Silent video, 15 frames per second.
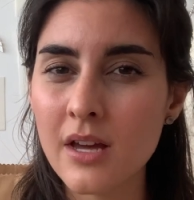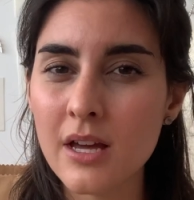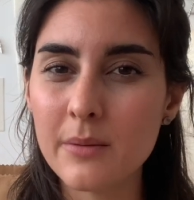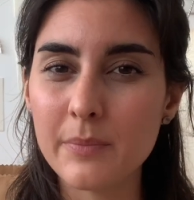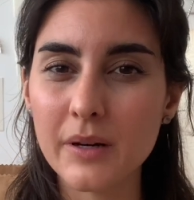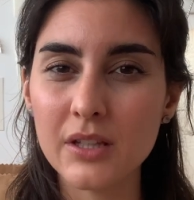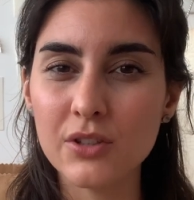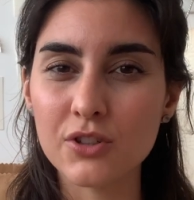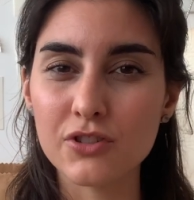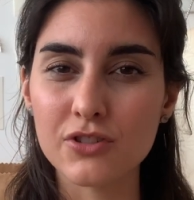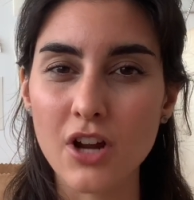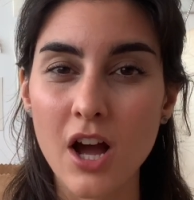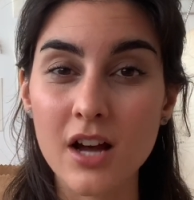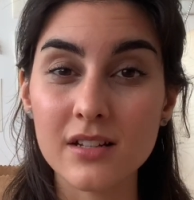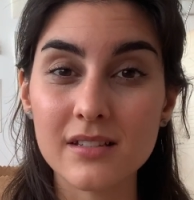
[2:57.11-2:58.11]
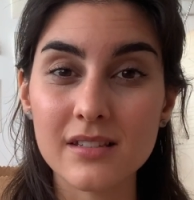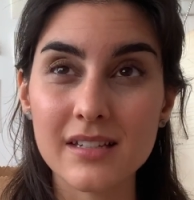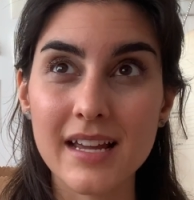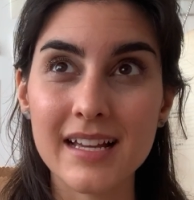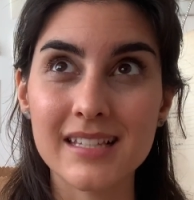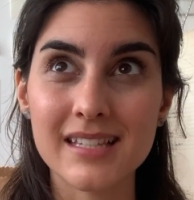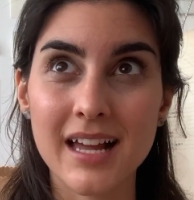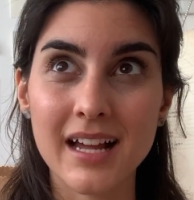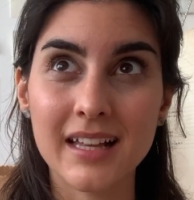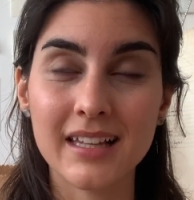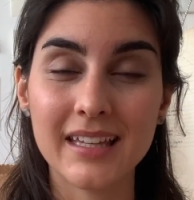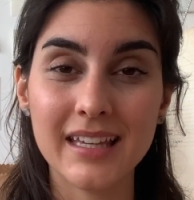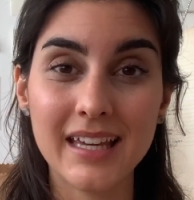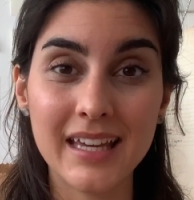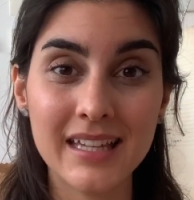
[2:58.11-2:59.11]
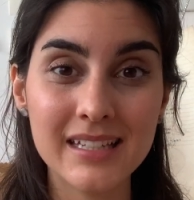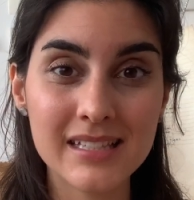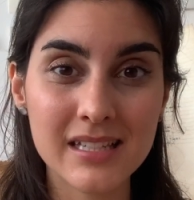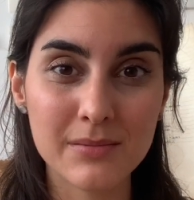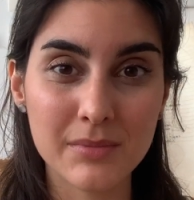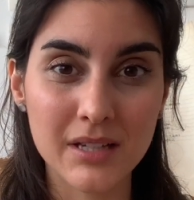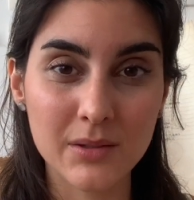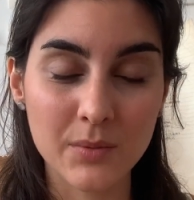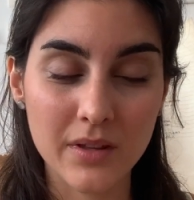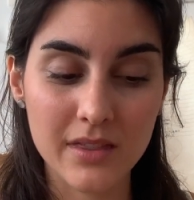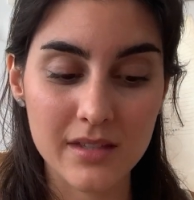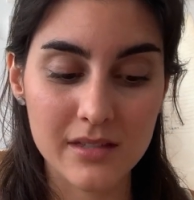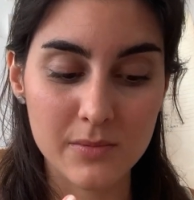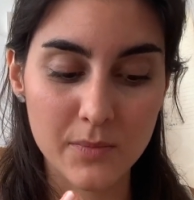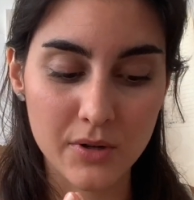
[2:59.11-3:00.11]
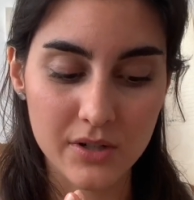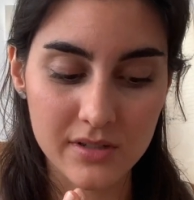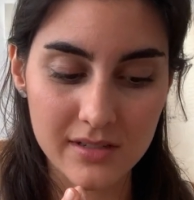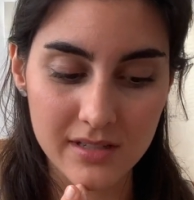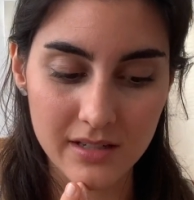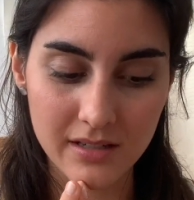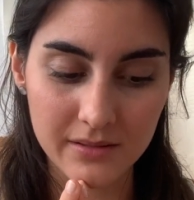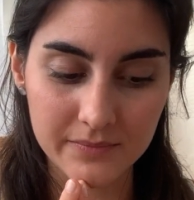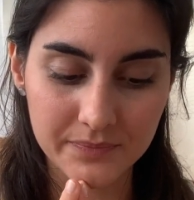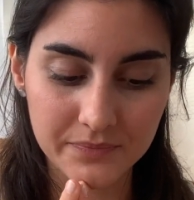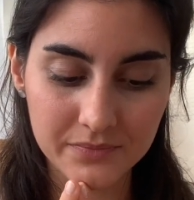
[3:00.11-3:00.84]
but you're not exactly intimate with this person.